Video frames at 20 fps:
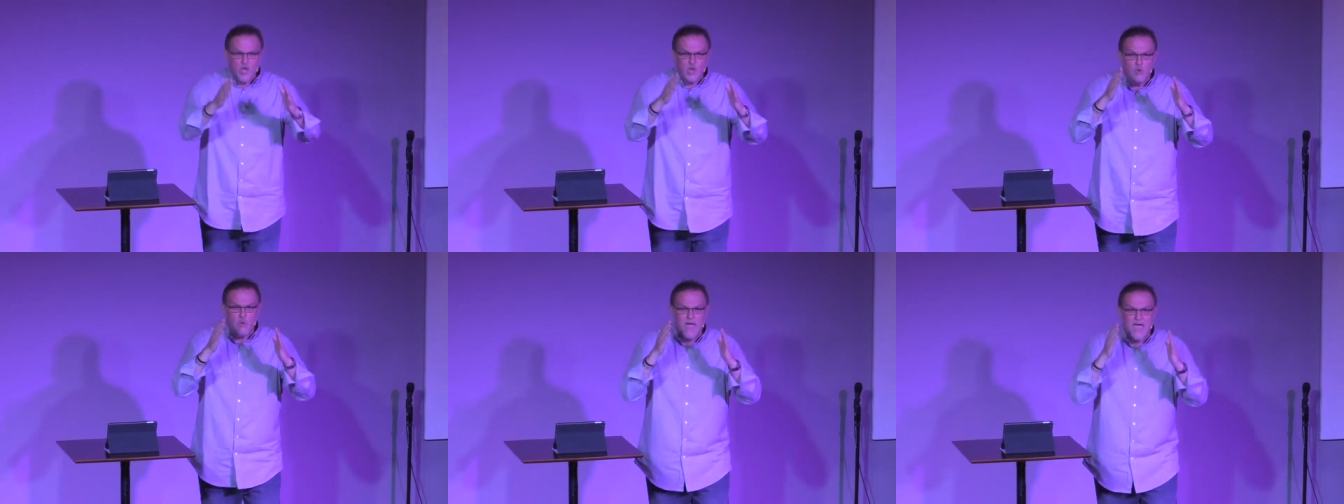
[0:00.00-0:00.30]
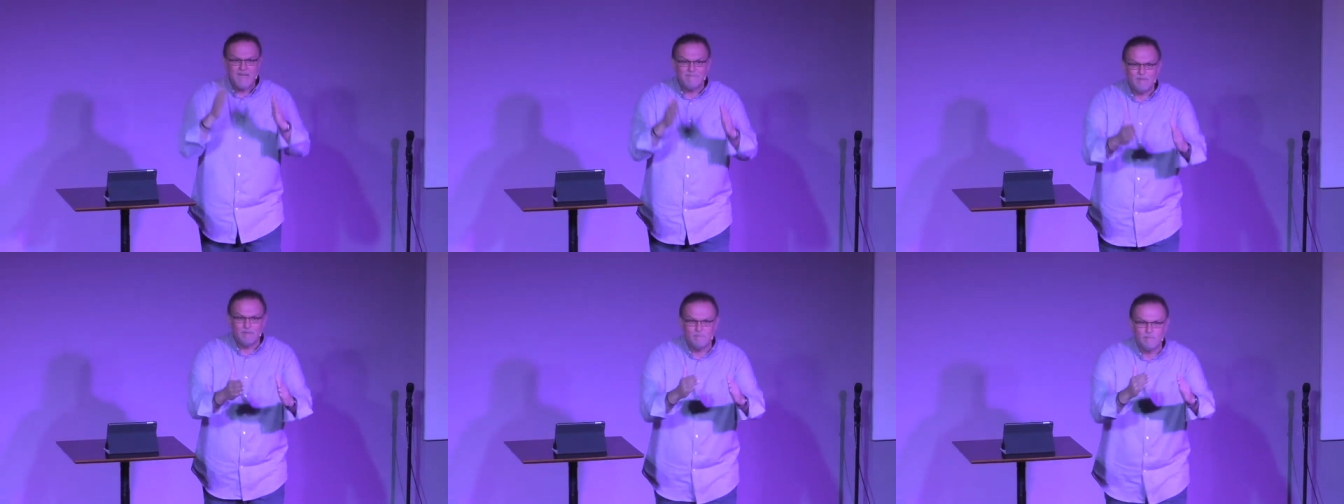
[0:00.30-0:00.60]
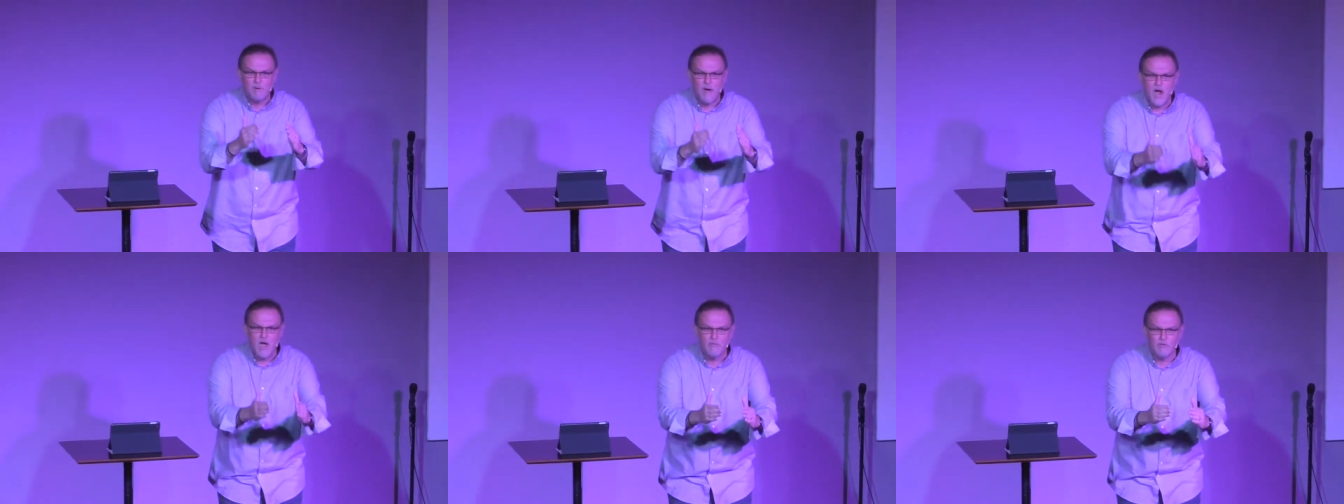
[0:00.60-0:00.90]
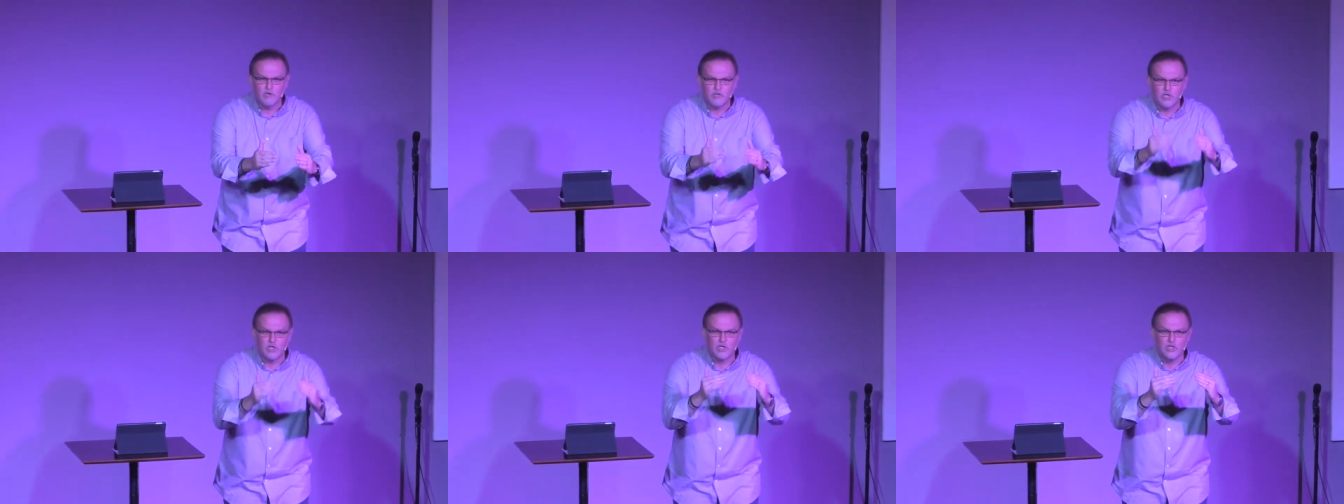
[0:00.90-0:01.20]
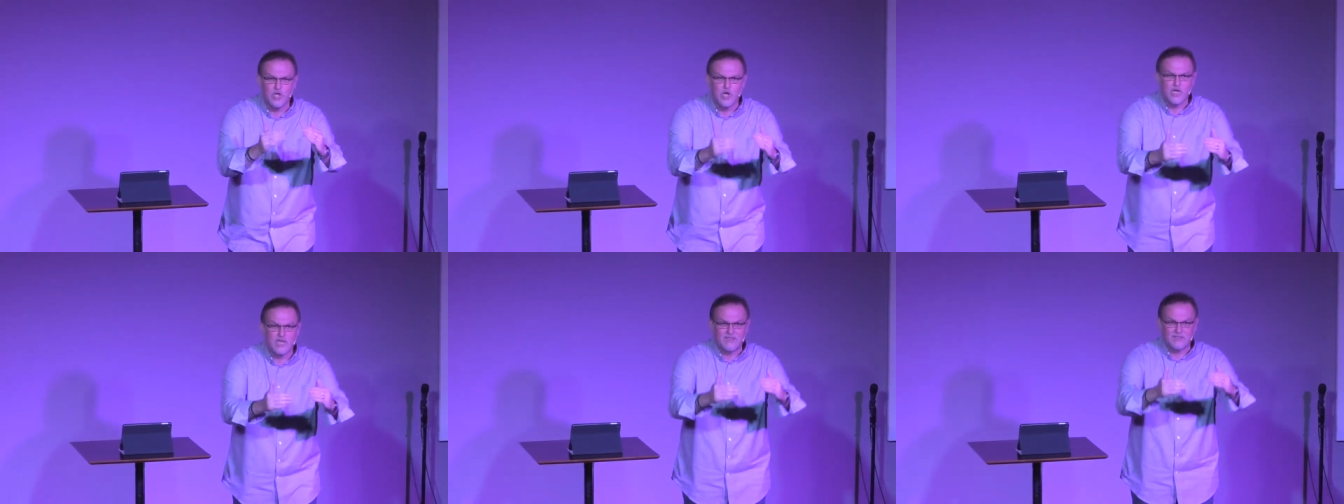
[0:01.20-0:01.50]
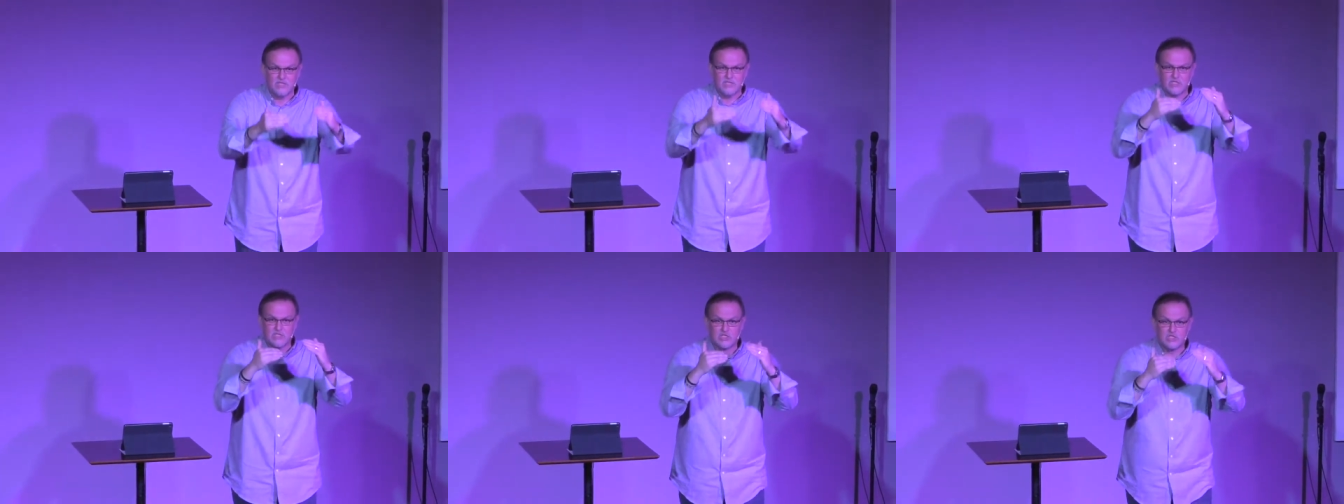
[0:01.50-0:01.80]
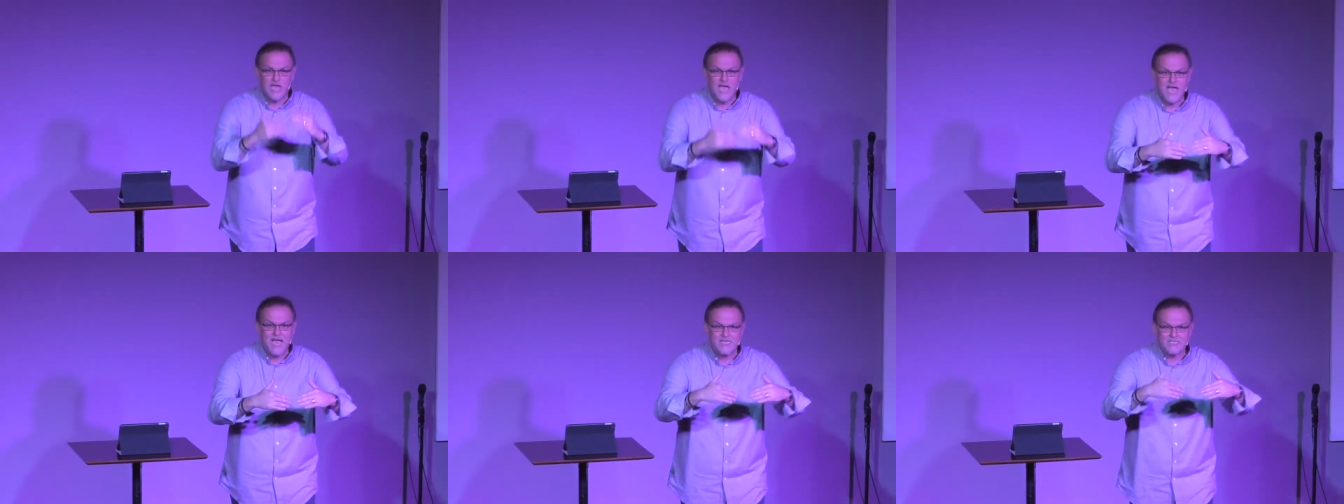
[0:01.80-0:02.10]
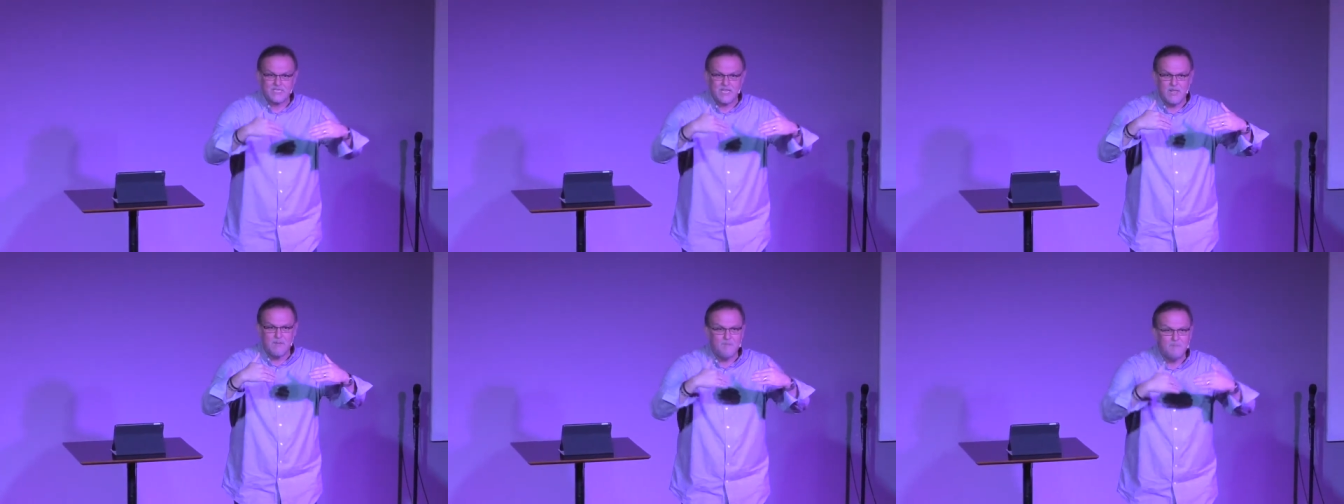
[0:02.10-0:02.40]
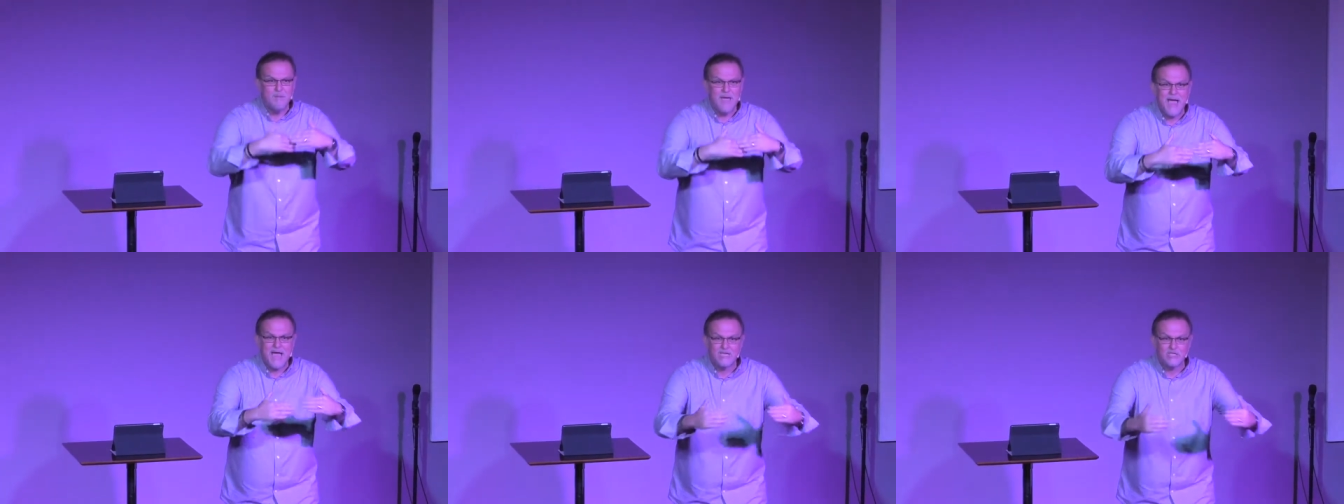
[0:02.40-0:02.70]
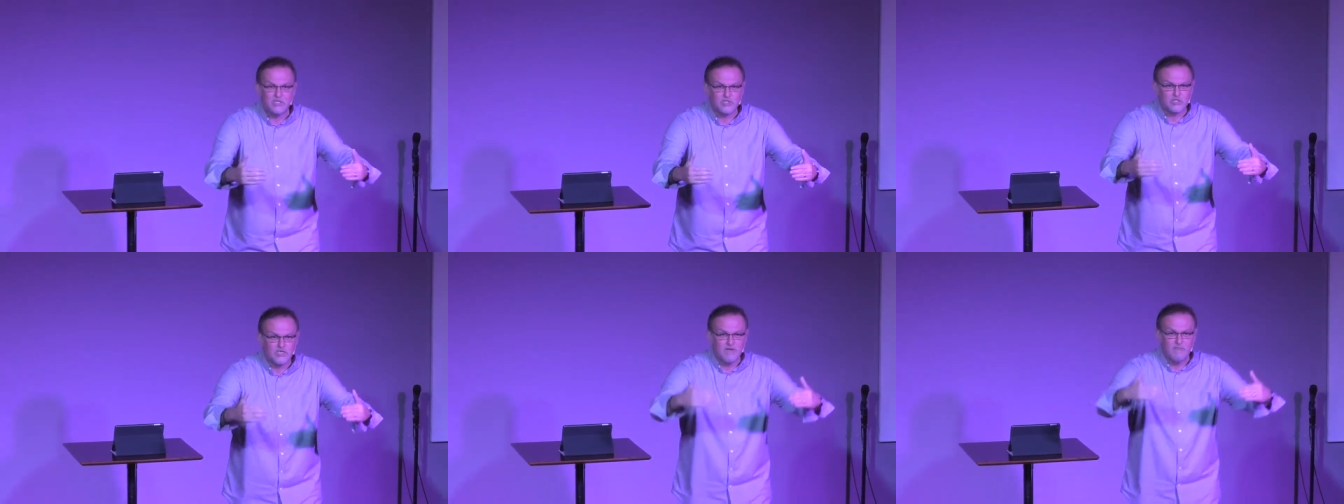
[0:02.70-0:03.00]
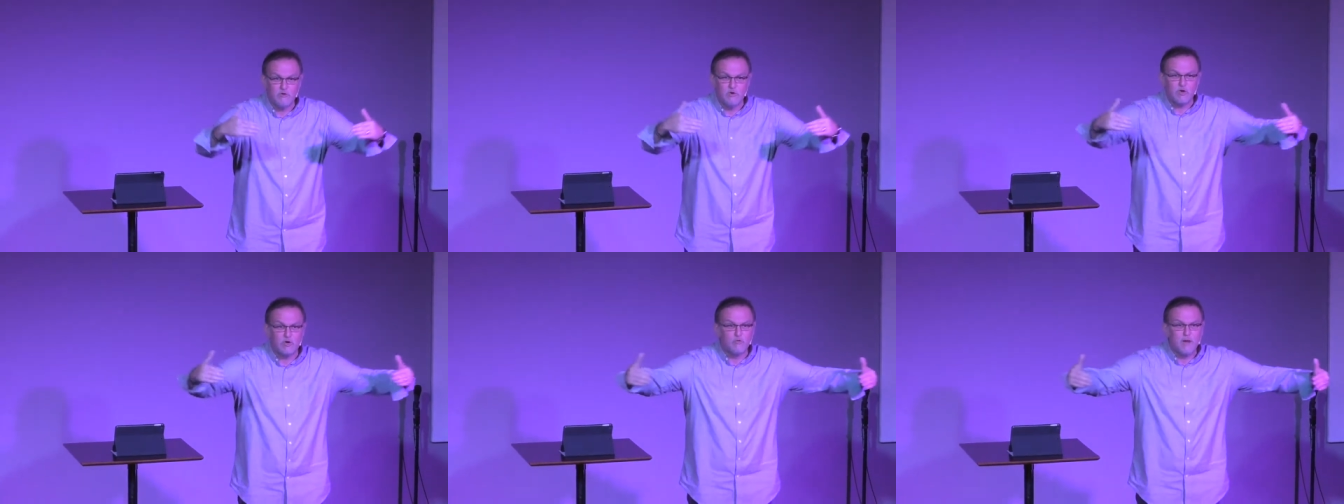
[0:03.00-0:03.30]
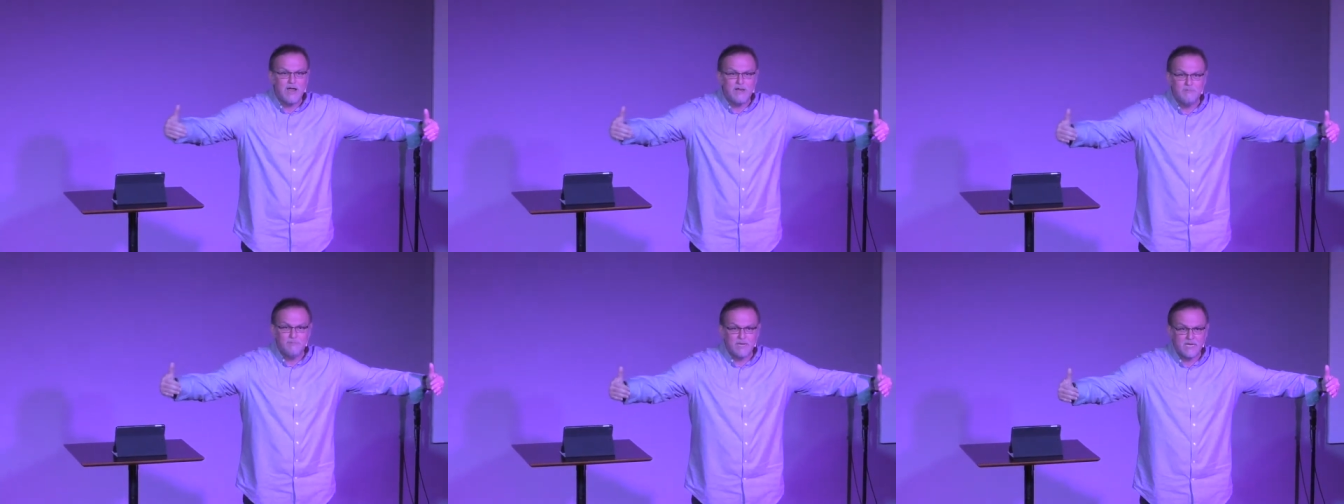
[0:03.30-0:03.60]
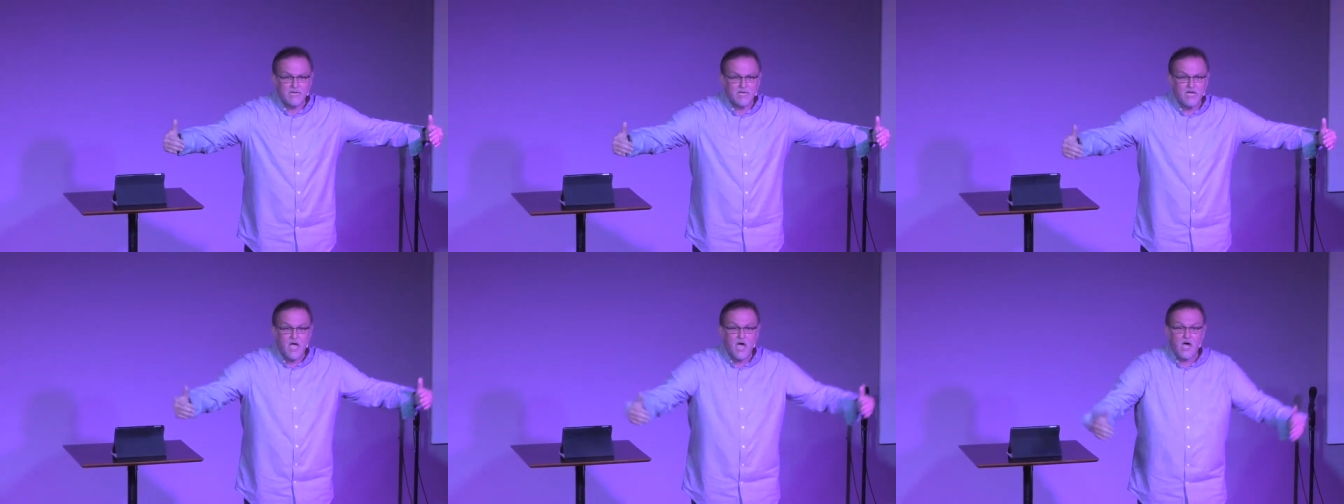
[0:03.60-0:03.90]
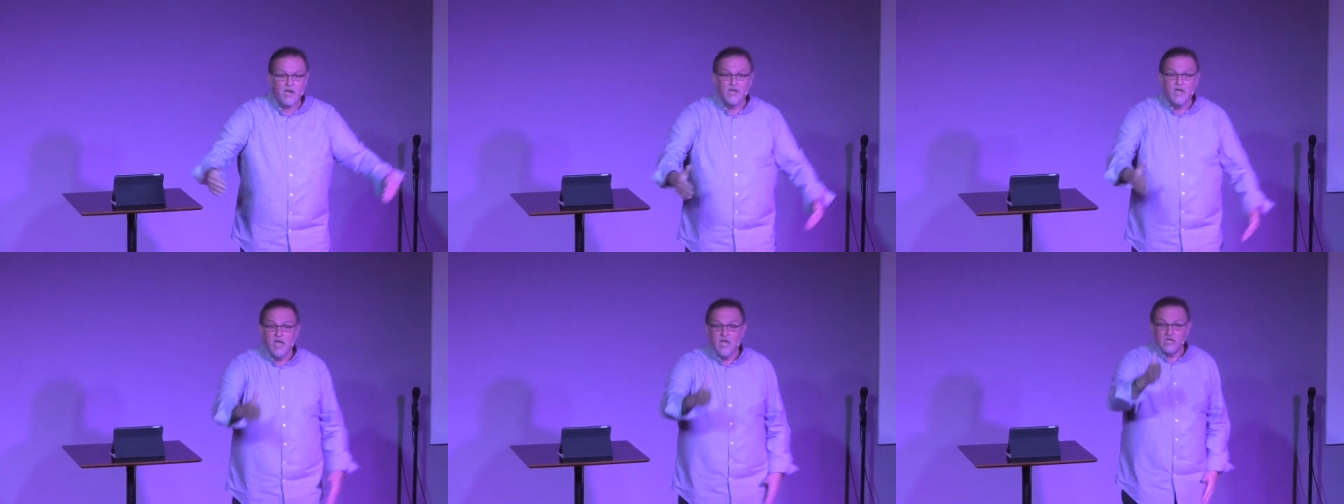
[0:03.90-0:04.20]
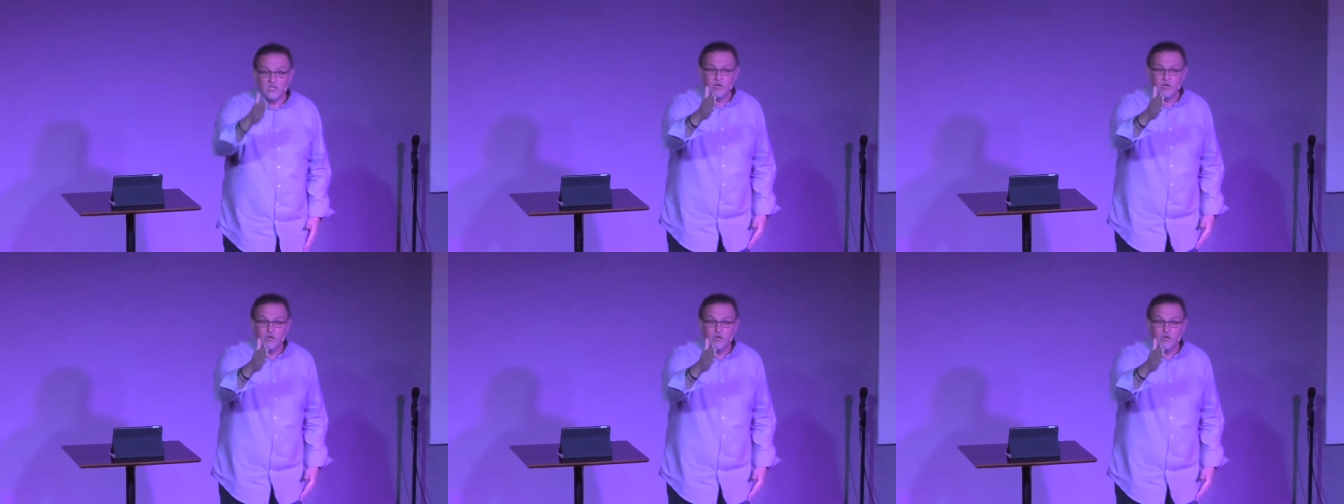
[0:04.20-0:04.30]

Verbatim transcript: You haven't bothered to look at the size and the majesty of your great big God.